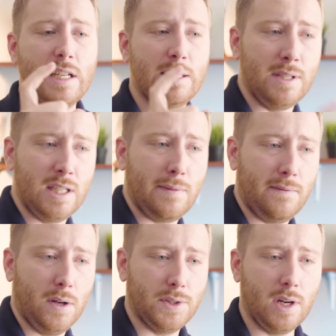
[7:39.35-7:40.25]

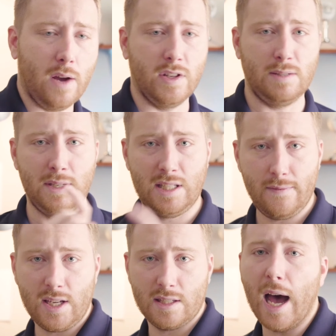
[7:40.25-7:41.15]
specific filter of a
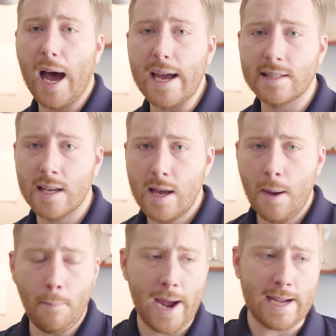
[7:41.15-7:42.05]
specific size
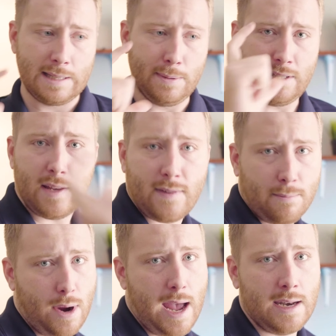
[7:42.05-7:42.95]
by a
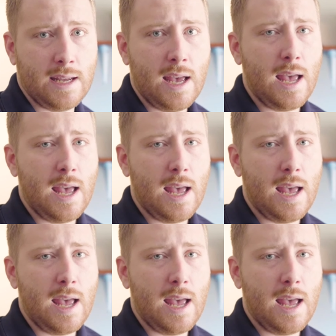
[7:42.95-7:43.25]
specific brand.